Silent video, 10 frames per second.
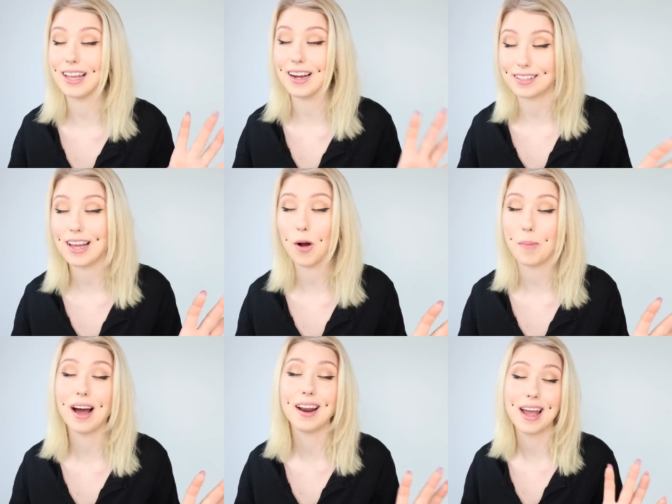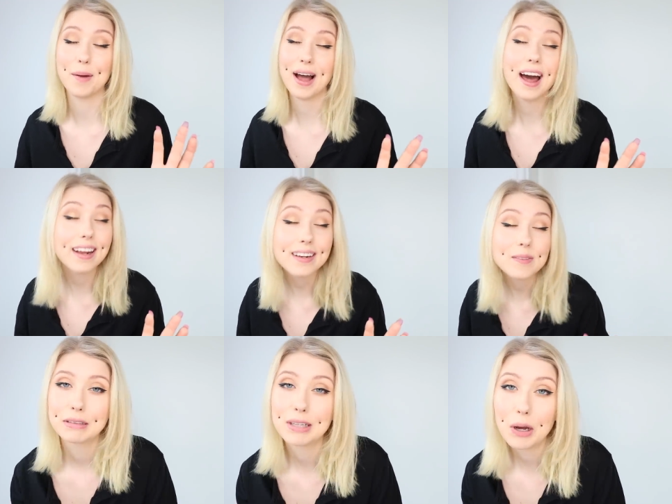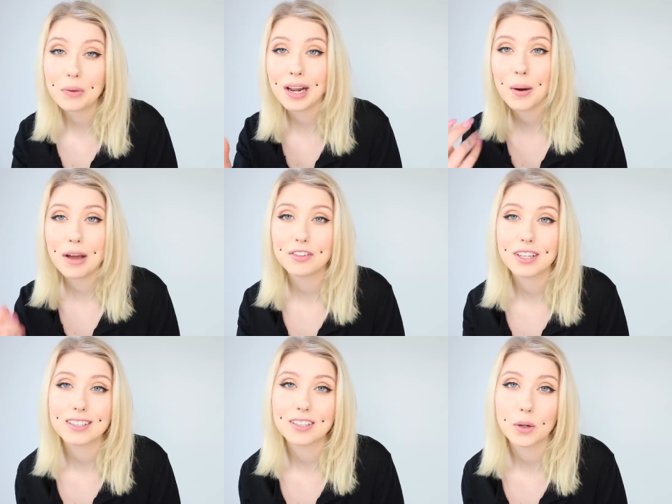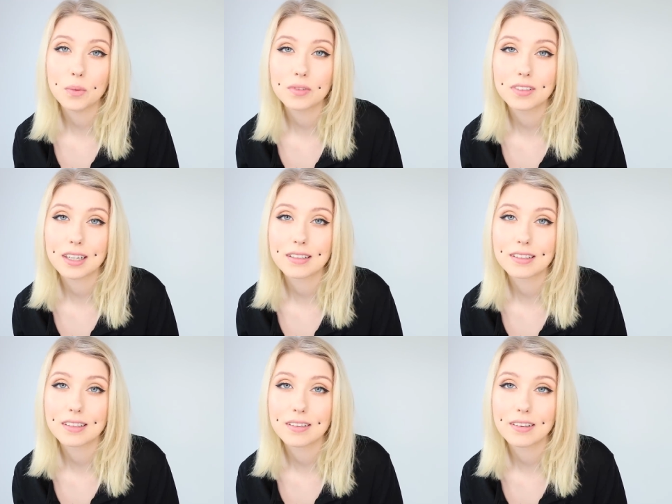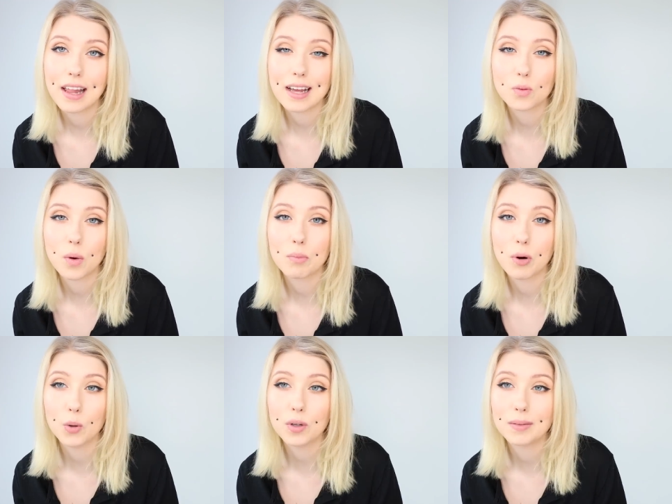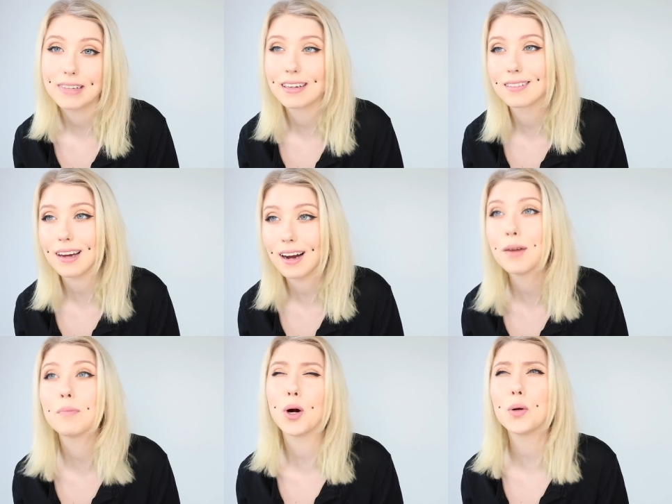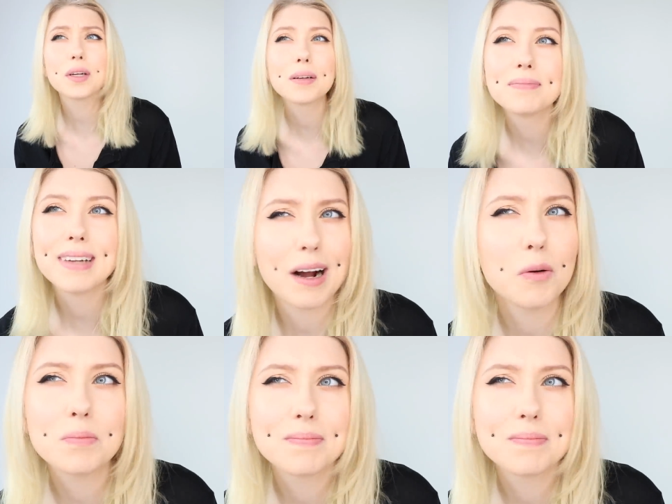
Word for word: That's how bad I am at it. So now everything's new since the last one broke, and I'm broke now.